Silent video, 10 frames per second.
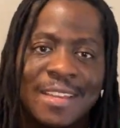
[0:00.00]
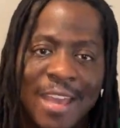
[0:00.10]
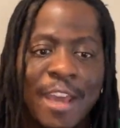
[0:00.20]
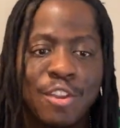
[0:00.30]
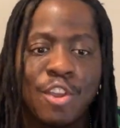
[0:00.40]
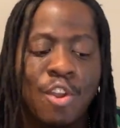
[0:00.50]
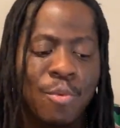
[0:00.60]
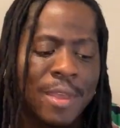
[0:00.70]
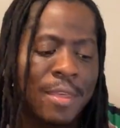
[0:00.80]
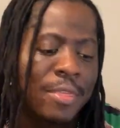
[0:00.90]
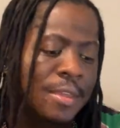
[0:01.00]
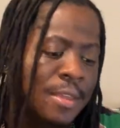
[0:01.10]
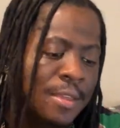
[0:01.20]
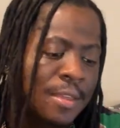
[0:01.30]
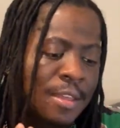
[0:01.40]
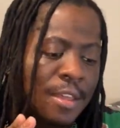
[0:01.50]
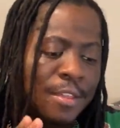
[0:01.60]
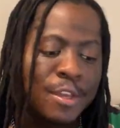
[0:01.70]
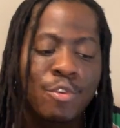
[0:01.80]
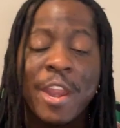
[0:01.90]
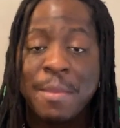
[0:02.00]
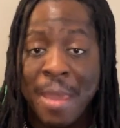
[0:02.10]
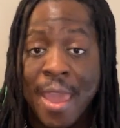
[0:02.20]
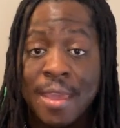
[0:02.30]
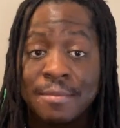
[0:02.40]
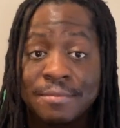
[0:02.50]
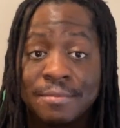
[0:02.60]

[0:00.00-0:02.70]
Gotta go with The Gray Man.